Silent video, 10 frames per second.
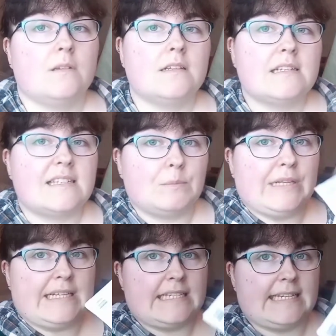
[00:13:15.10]

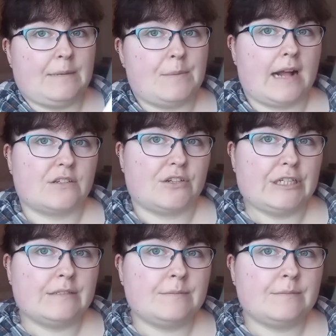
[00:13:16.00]
Simplicity pattern,